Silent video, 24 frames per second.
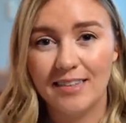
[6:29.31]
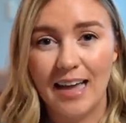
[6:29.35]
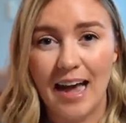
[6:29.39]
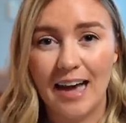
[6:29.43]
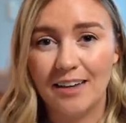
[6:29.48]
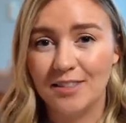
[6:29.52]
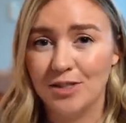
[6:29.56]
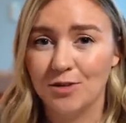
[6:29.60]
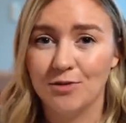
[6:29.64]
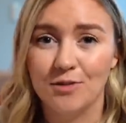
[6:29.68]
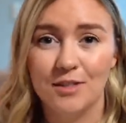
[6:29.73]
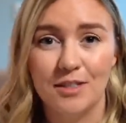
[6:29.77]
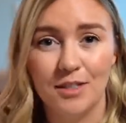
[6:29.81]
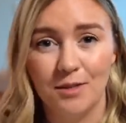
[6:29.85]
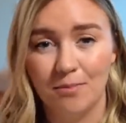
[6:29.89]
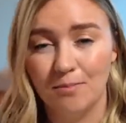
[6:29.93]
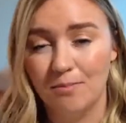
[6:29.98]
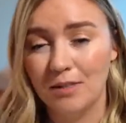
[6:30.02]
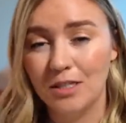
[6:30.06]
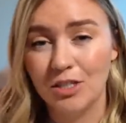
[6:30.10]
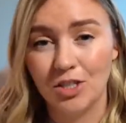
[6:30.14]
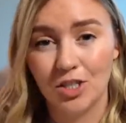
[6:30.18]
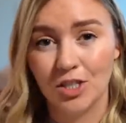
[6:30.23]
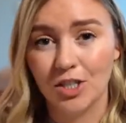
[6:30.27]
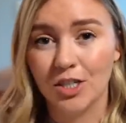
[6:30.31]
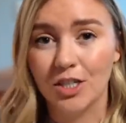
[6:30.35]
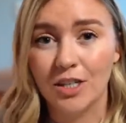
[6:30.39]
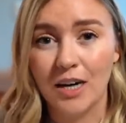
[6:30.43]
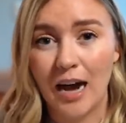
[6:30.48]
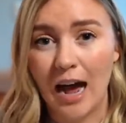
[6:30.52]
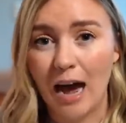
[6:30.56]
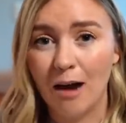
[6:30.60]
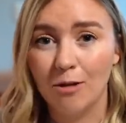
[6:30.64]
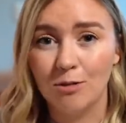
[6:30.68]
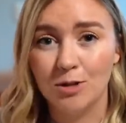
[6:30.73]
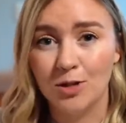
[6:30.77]
hasn't really been
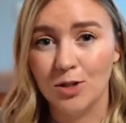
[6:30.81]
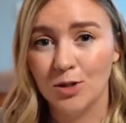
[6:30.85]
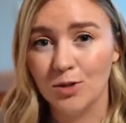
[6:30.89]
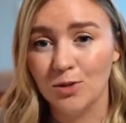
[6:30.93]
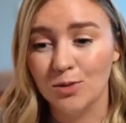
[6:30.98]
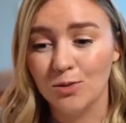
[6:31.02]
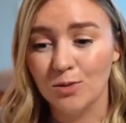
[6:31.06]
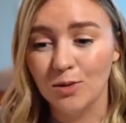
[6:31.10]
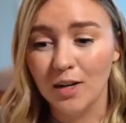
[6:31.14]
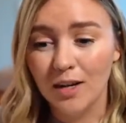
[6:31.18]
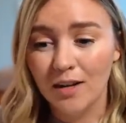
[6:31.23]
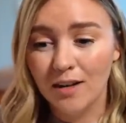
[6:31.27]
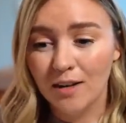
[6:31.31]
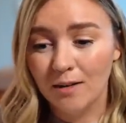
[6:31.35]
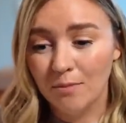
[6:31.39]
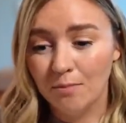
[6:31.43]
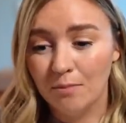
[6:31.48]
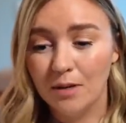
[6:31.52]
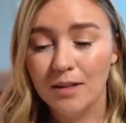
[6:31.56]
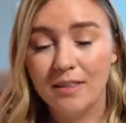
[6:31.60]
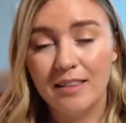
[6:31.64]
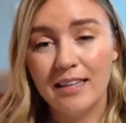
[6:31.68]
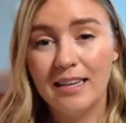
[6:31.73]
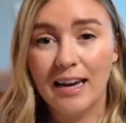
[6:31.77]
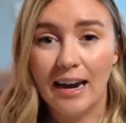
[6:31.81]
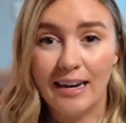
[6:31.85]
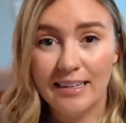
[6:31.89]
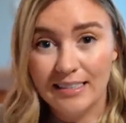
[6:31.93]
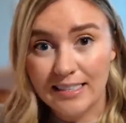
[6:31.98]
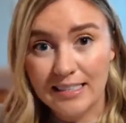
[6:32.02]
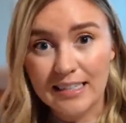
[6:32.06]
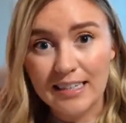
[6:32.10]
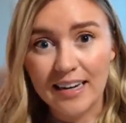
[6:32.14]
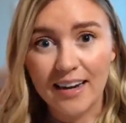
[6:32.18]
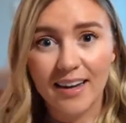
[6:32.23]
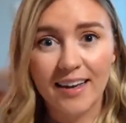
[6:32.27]
sure how to put the
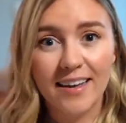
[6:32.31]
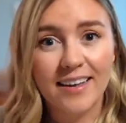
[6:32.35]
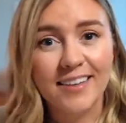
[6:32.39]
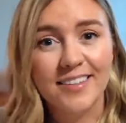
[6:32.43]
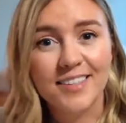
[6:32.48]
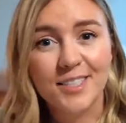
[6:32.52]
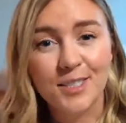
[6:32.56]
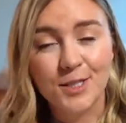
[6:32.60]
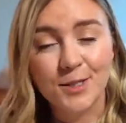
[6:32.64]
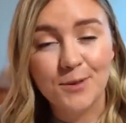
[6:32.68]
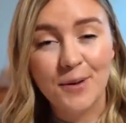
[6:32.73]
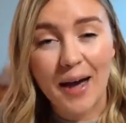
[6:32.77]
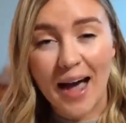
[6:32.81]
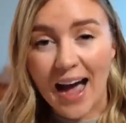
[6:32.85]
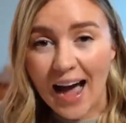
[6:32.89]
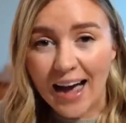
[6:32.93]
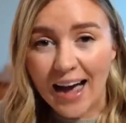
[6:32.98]
idea into action.